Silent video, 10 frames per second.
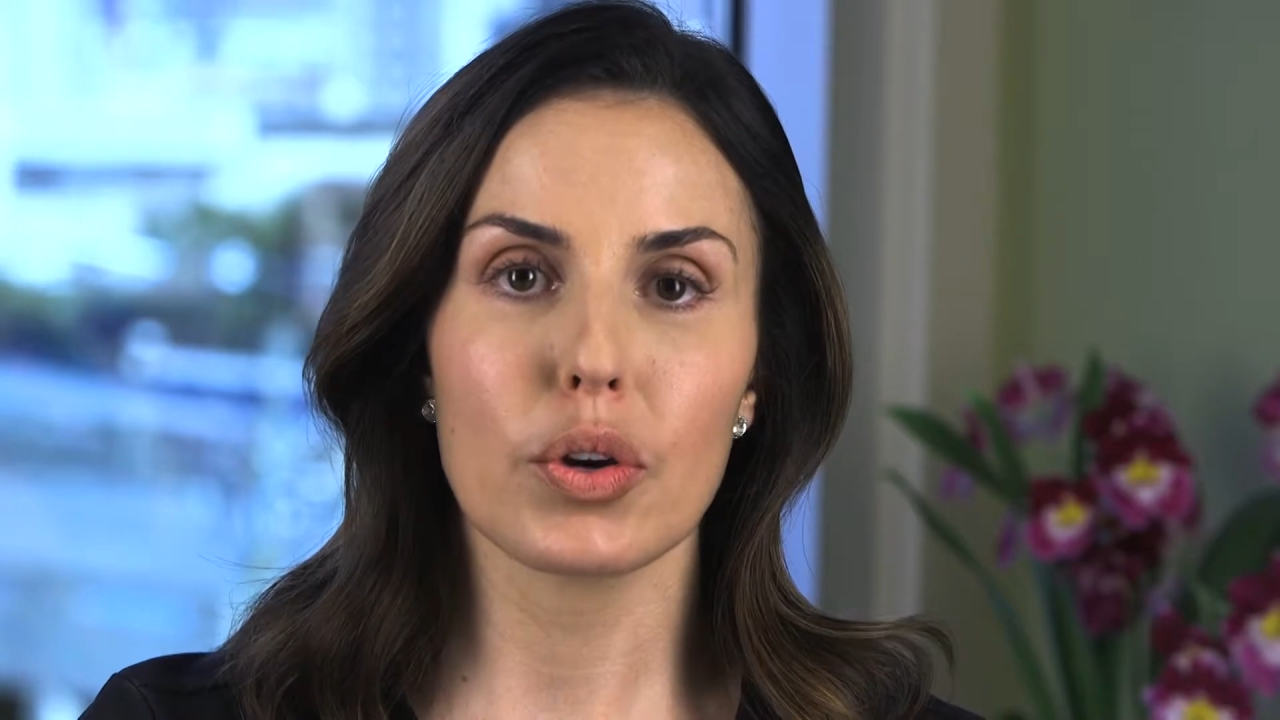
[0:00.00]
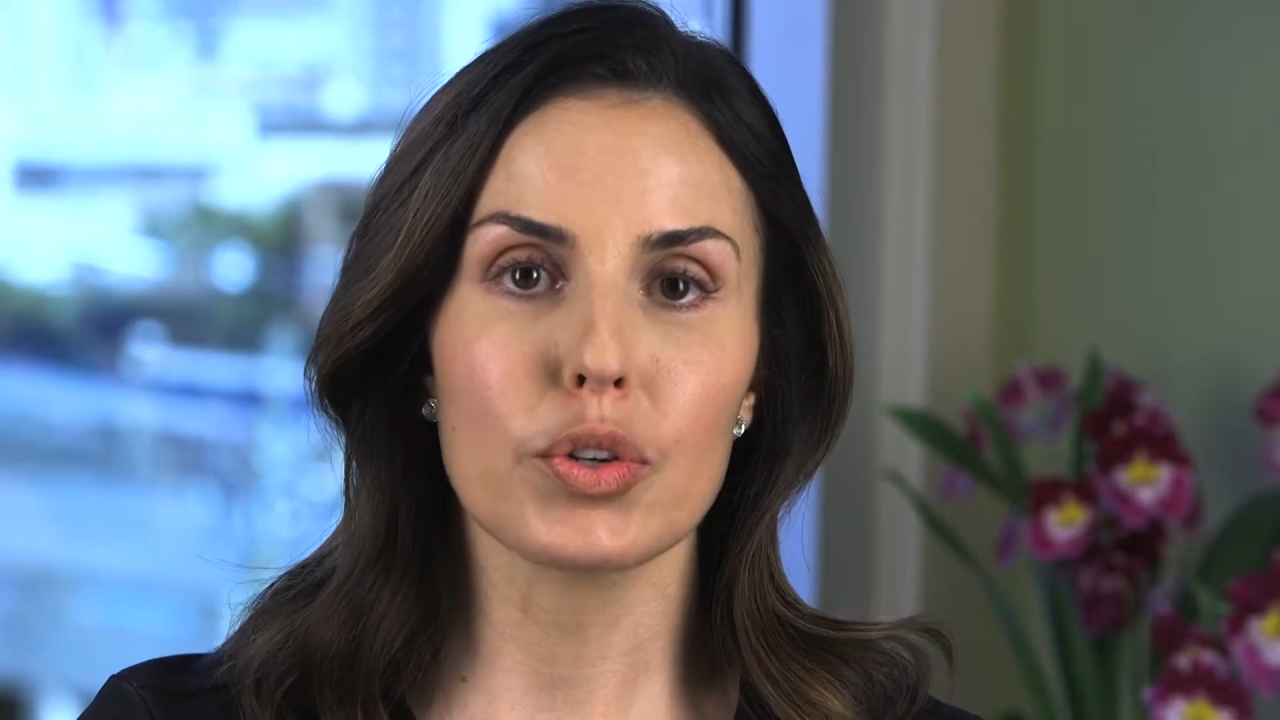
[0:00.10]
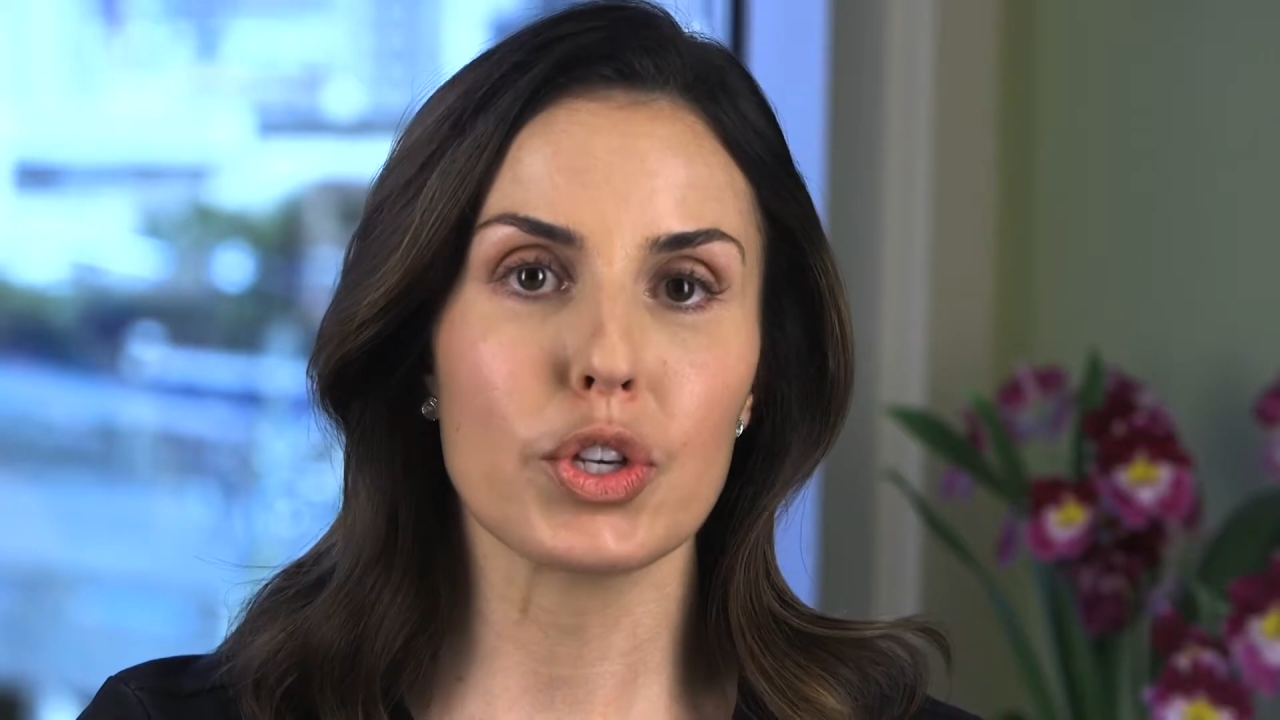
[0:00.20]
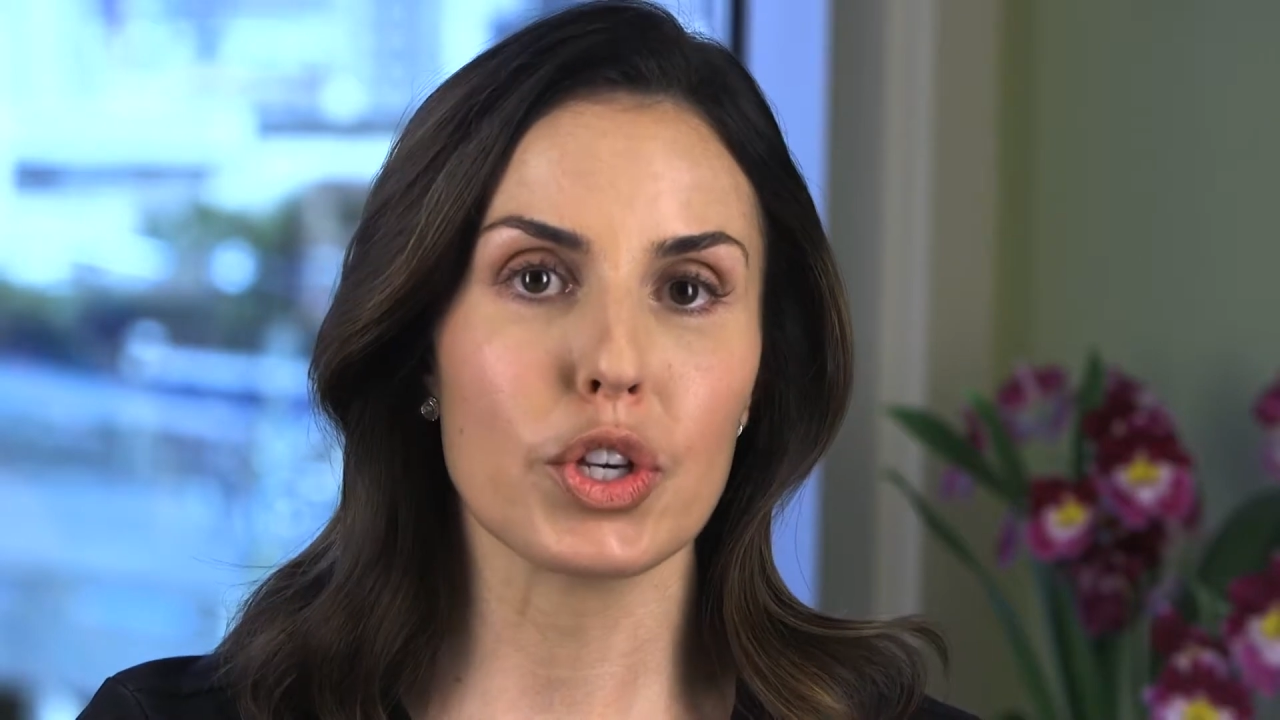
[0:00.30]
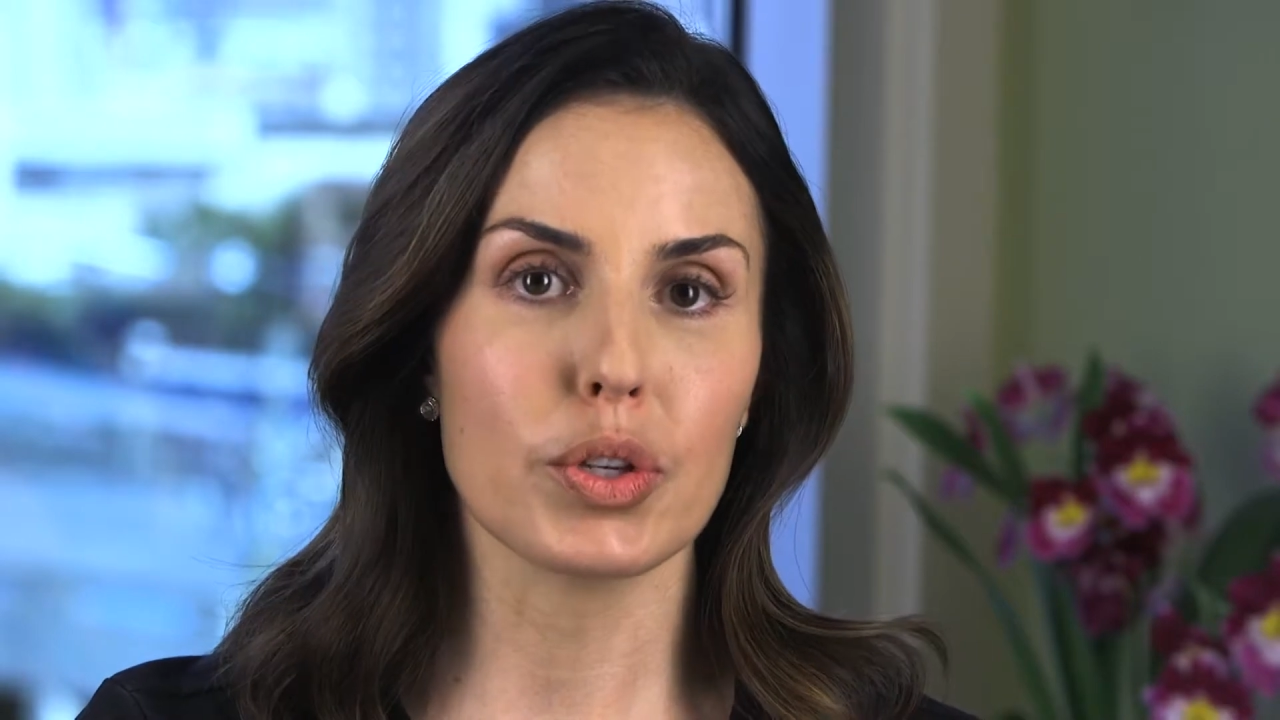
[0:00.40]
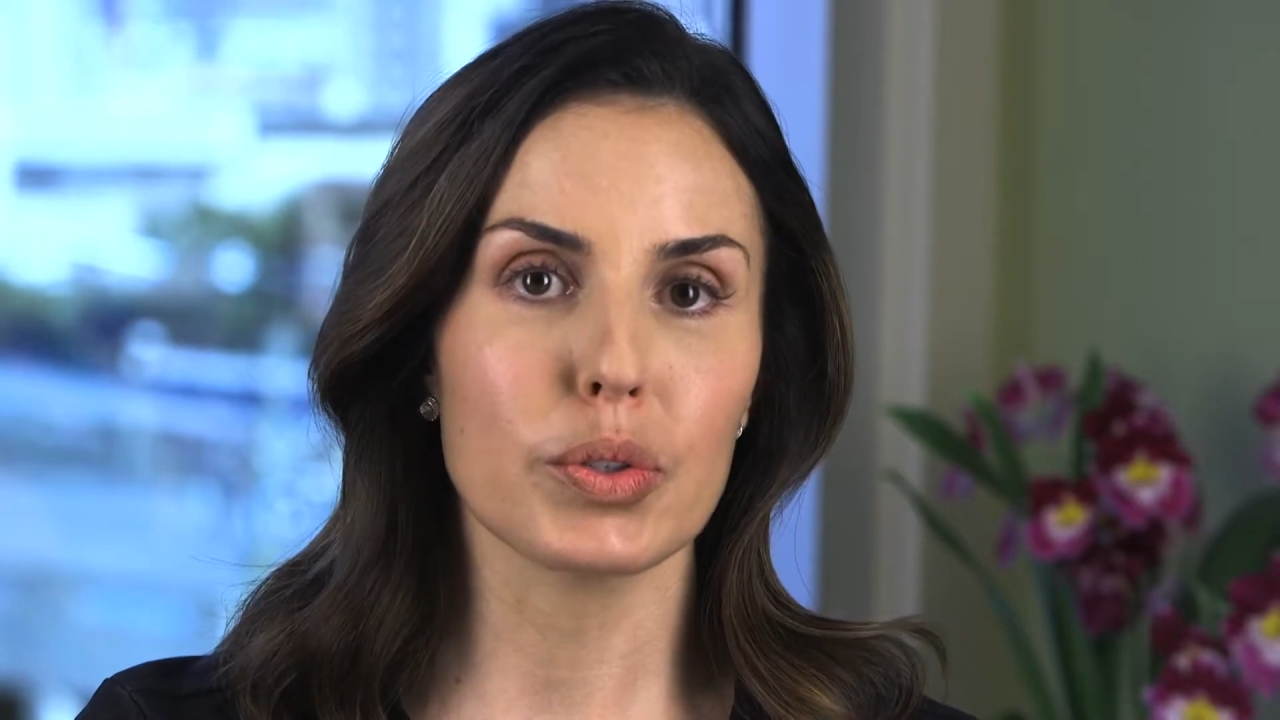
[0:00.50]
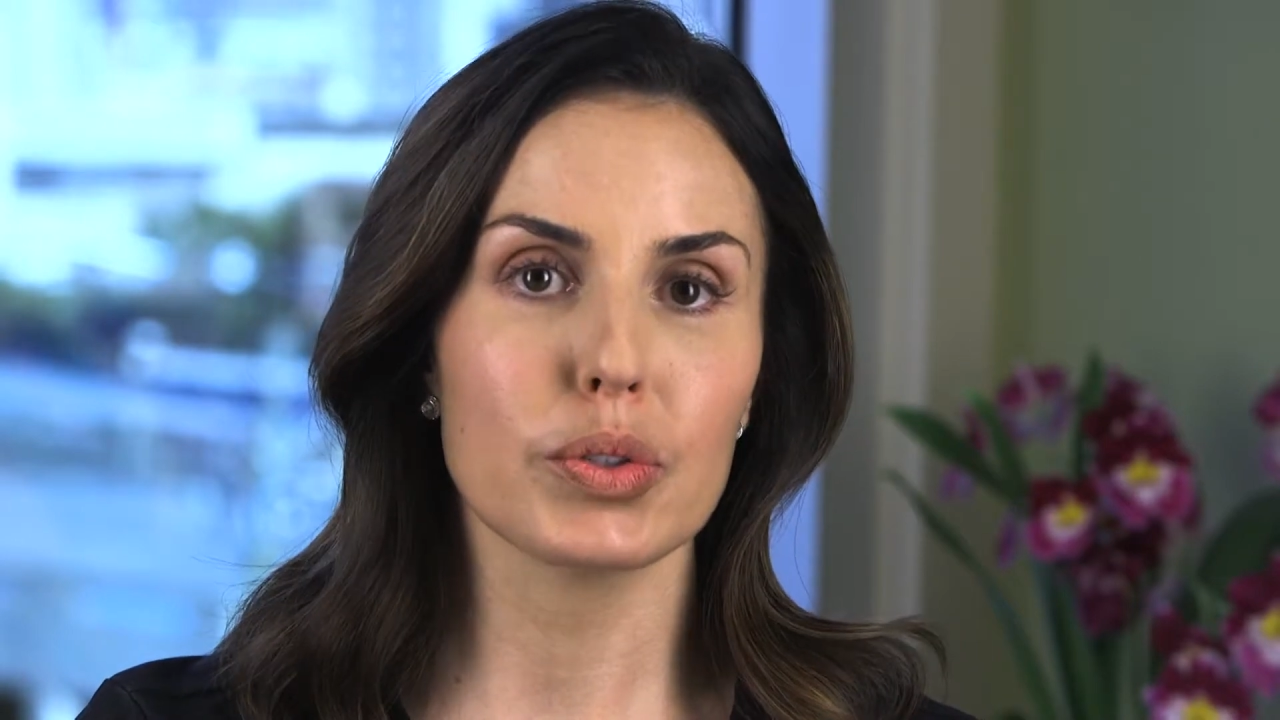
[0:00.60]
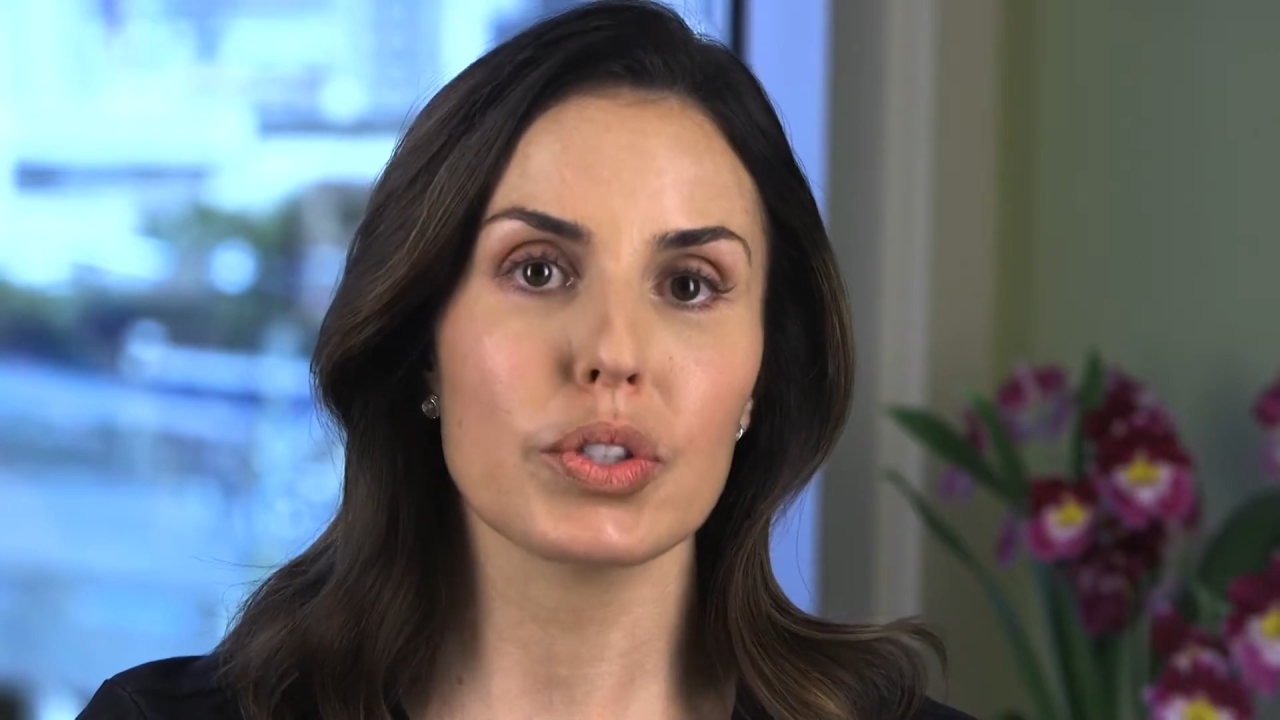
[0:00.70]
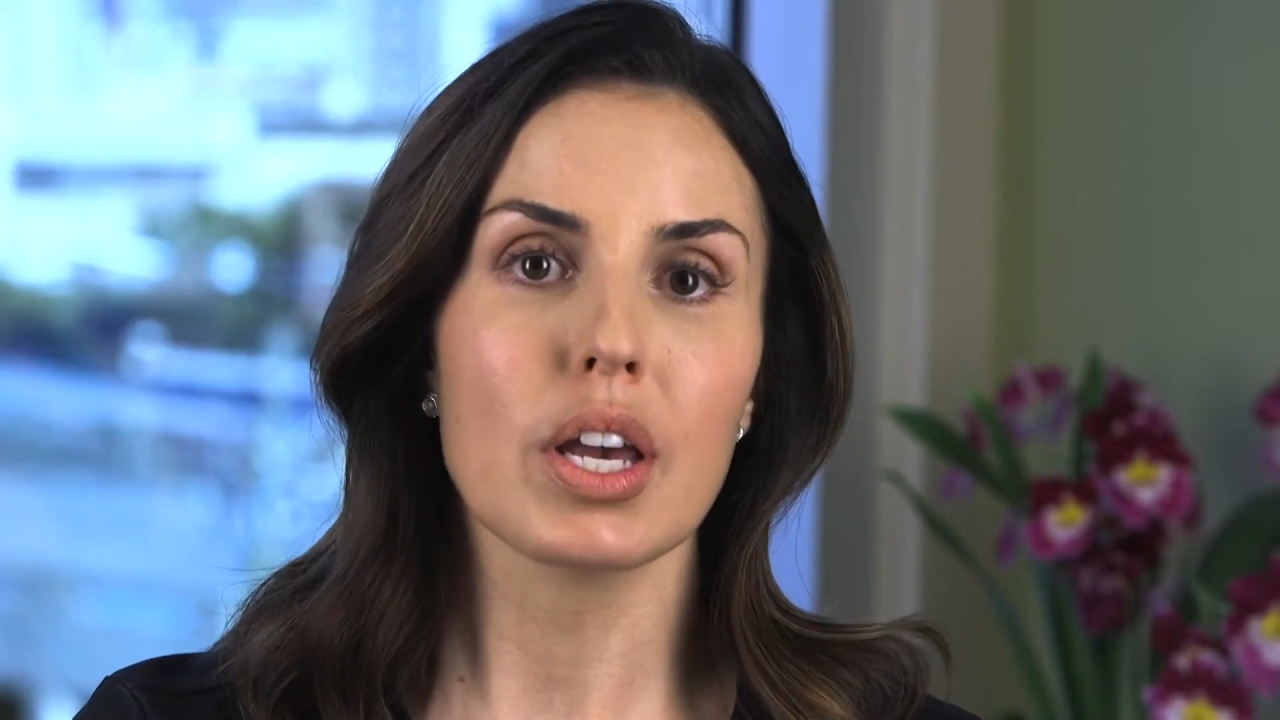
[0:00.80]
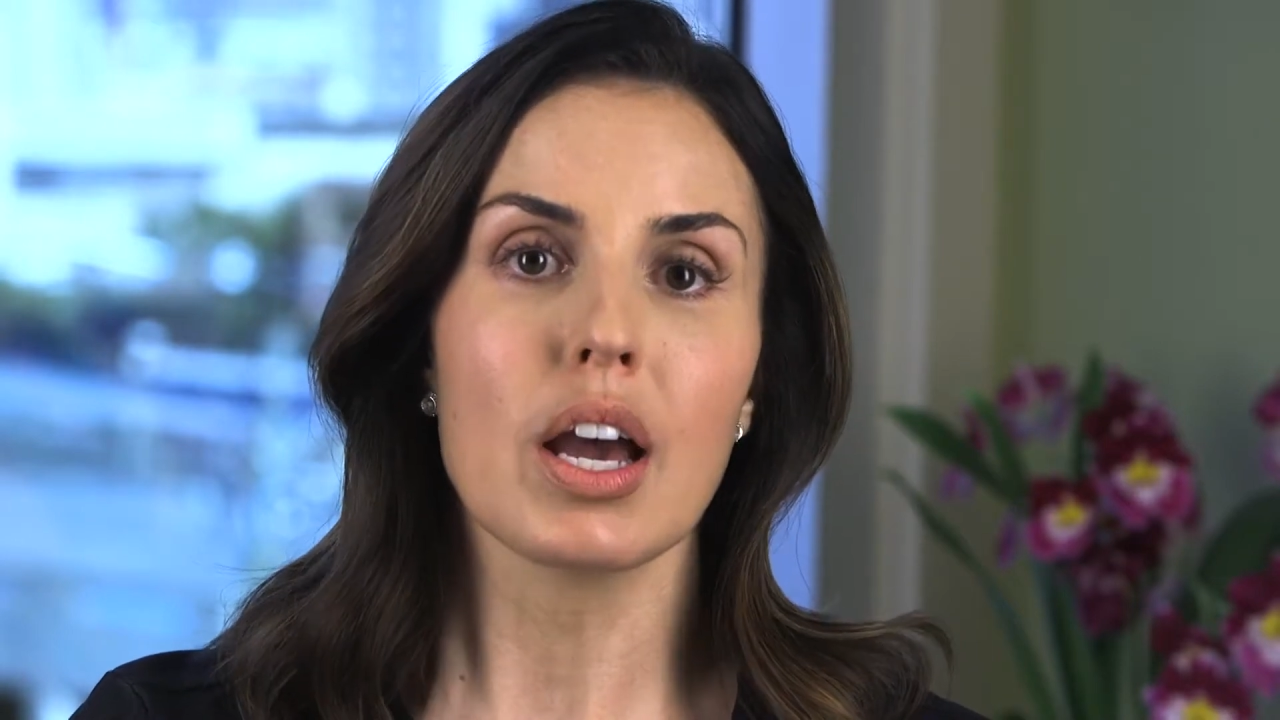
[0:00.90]

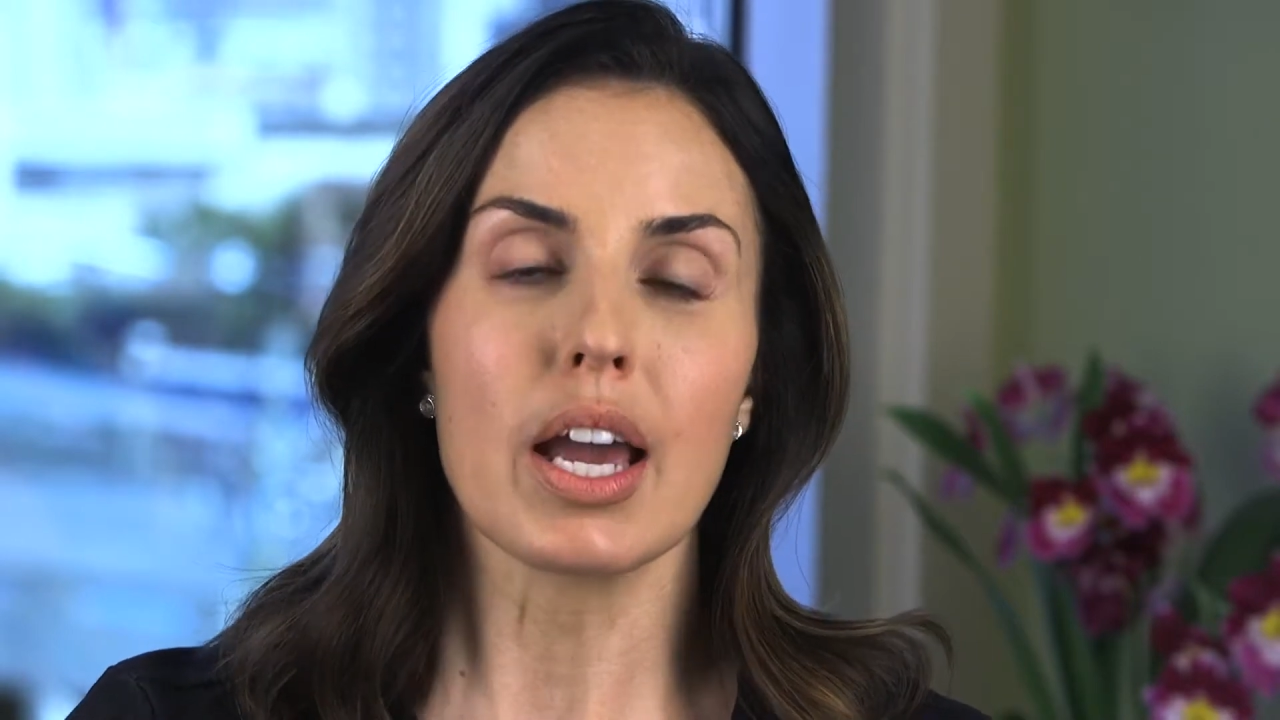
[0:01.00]
use